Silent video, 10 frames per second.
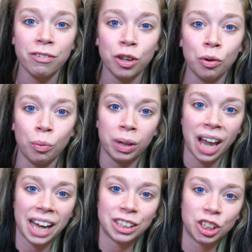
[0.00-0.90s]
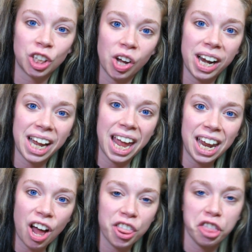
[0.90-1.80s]
if you would like to join
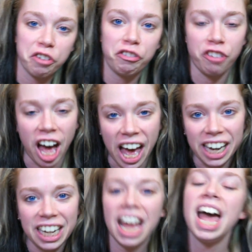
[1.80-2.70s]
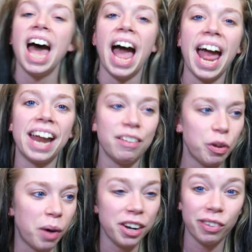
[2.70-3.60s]
in on the fun and if
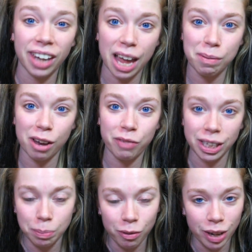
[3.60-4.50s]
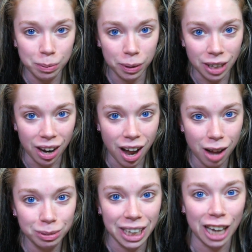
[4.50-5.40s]
you want you can like me on facebook
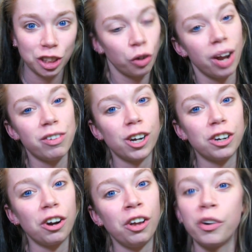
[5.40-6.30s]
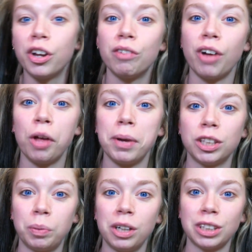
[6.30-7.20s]
facebook.com slash graveyard girl or you can follow me
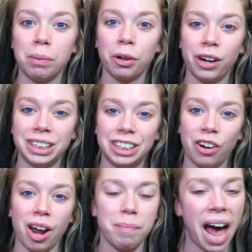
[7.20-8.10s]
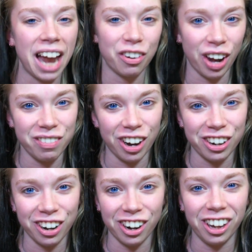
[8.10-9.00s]
on twitter tumblr instagram at
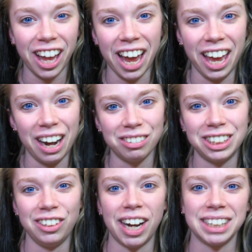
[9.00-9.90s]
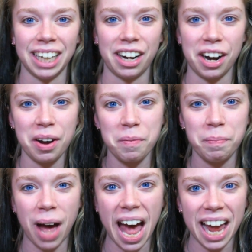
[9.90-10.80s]
graveyard girl and i will see you guys later
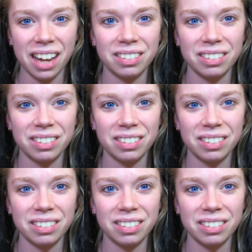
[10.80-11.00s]
bye